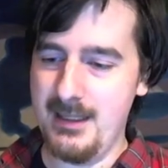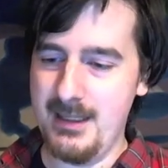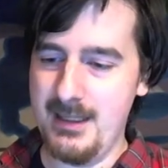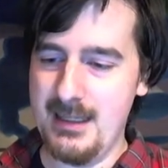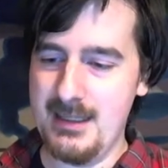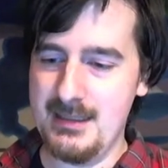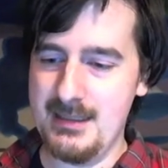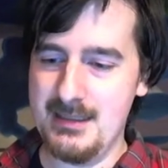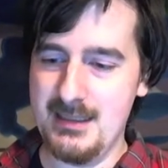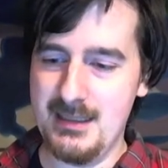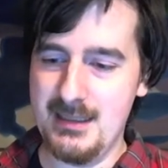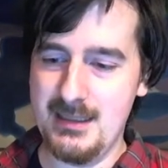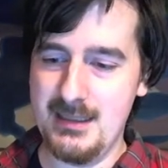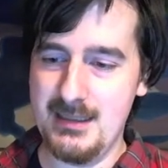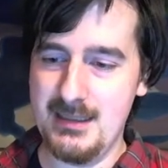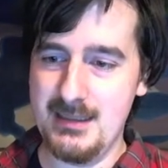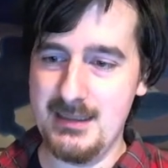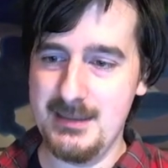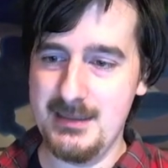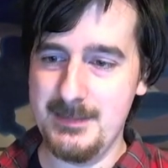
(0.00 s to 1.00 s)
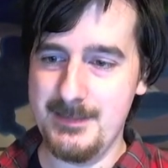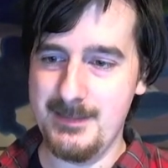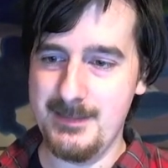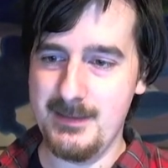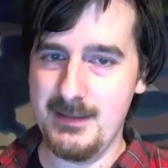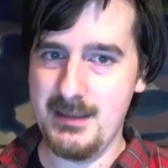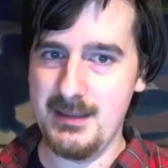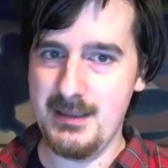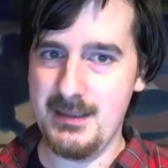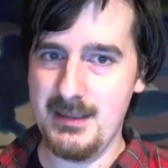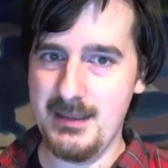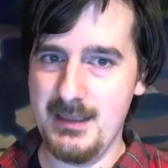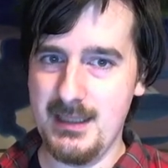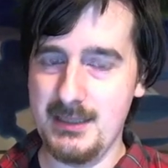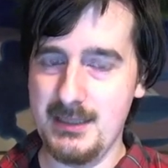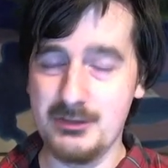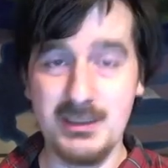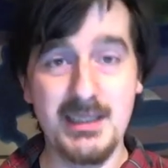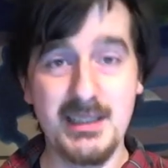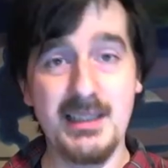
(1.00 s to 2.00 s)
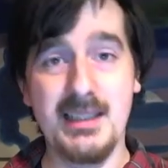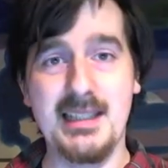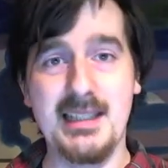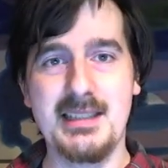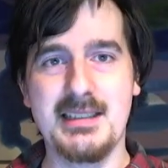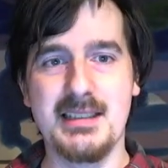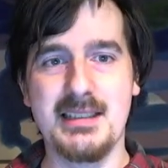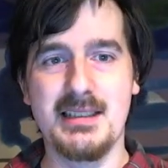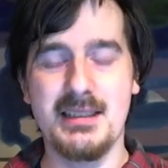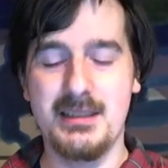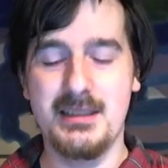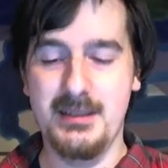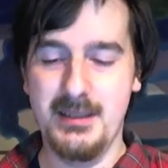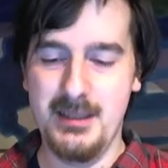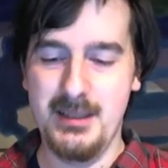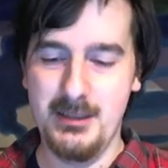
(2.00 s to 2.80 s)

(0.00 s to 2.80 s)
and I really liked it.